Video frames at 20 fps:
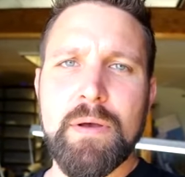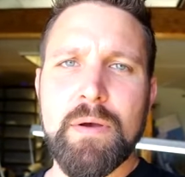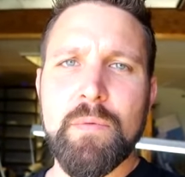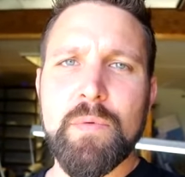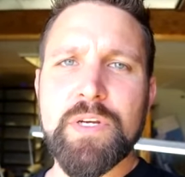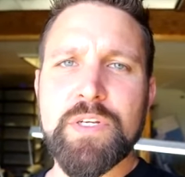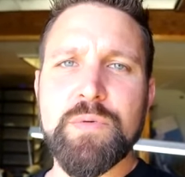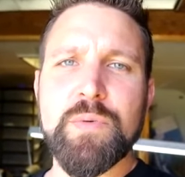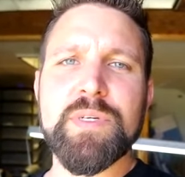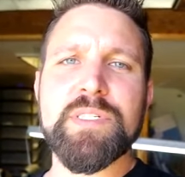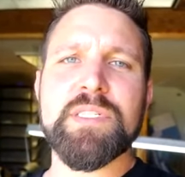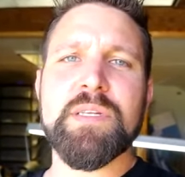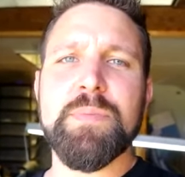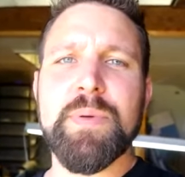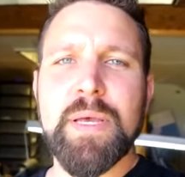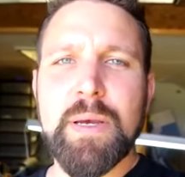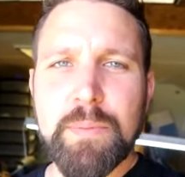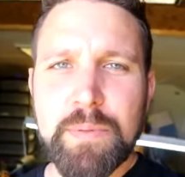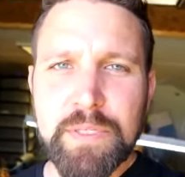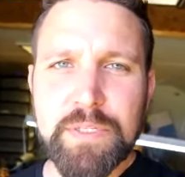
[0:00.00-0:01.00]
which was to
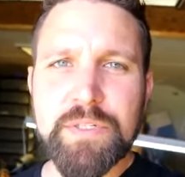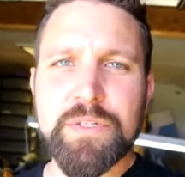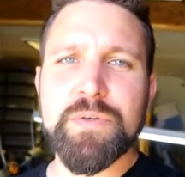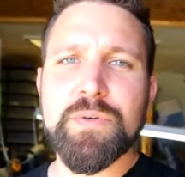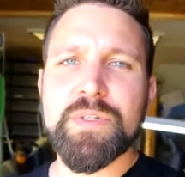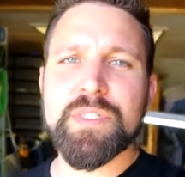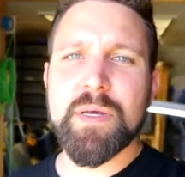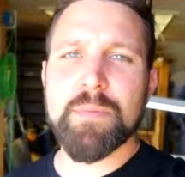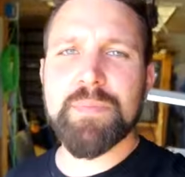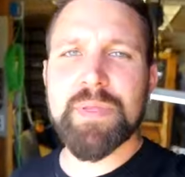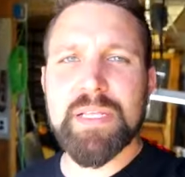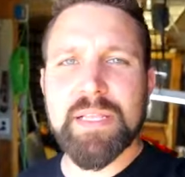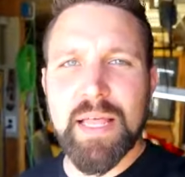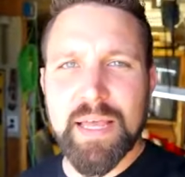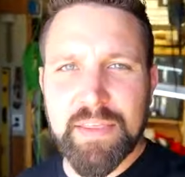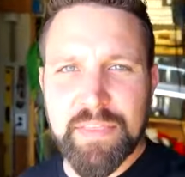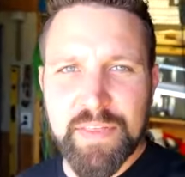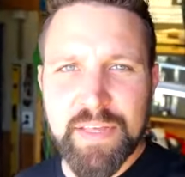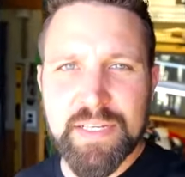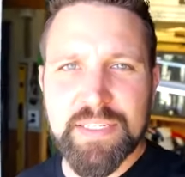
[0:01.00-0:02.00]
be able to do something
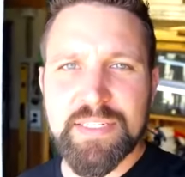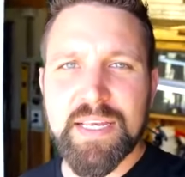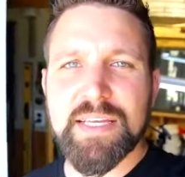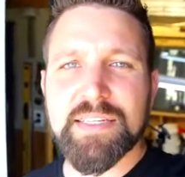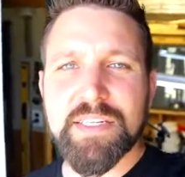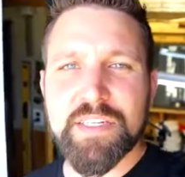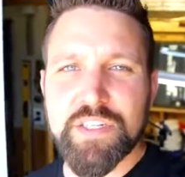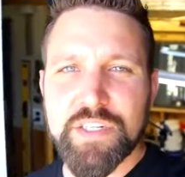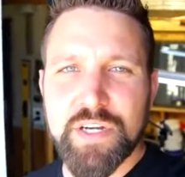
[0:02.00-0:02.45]
like this as a